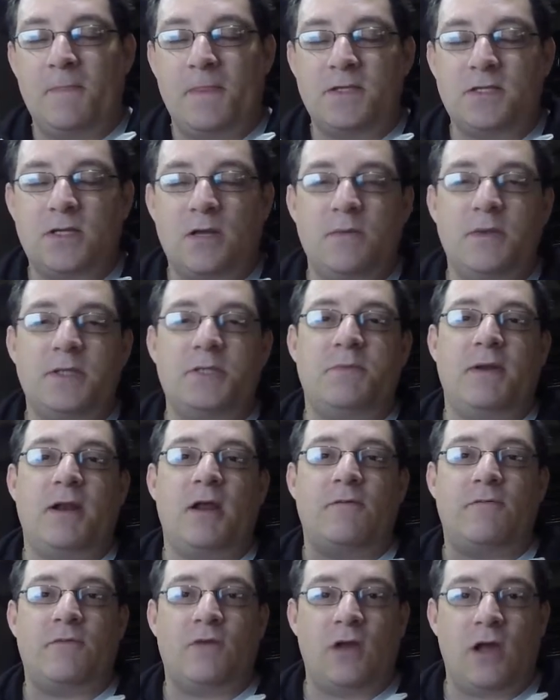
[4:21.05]
It's going to be spread
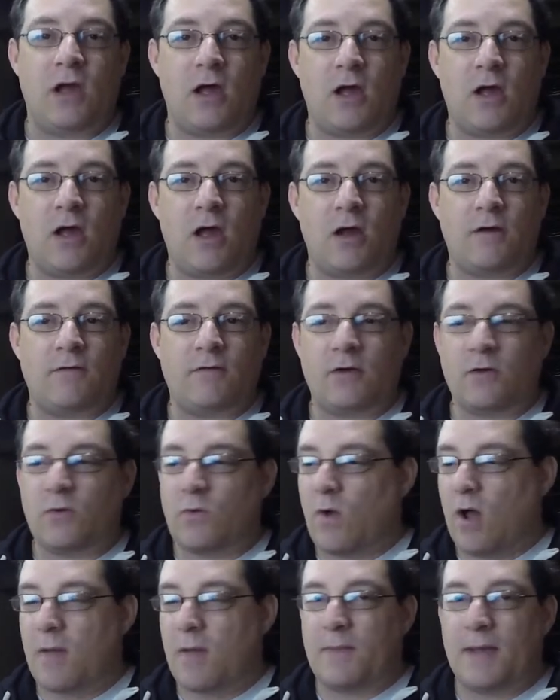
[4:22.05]
over over
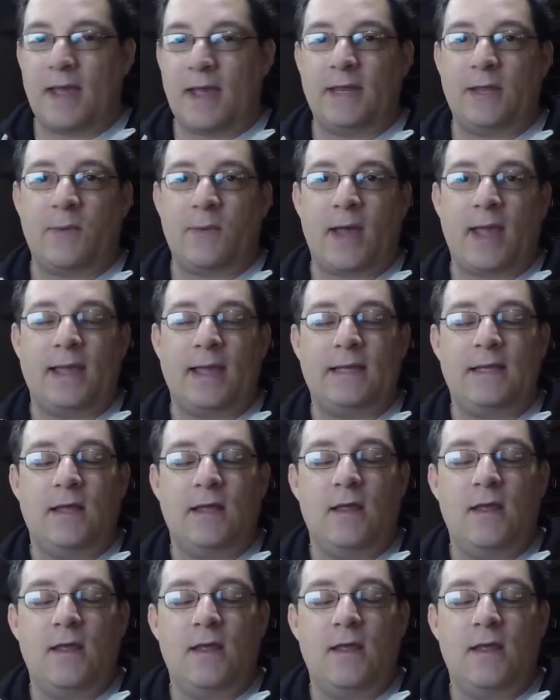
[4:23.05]
quite a bit anyway.